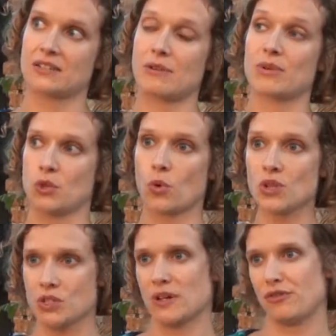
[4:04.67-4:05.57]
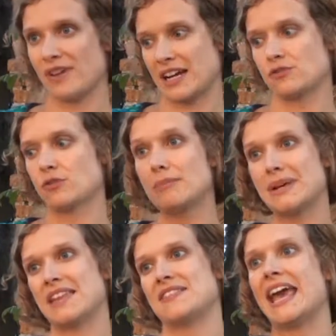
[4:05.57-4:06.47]
there was also an effect for
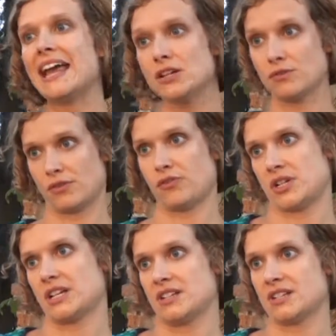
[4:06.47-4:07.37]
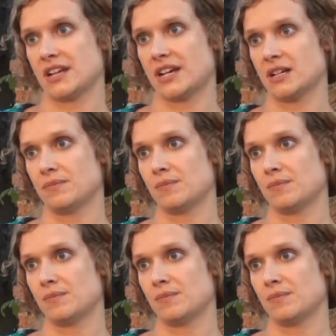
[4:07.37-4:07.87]
women at the end of a fertile cycle.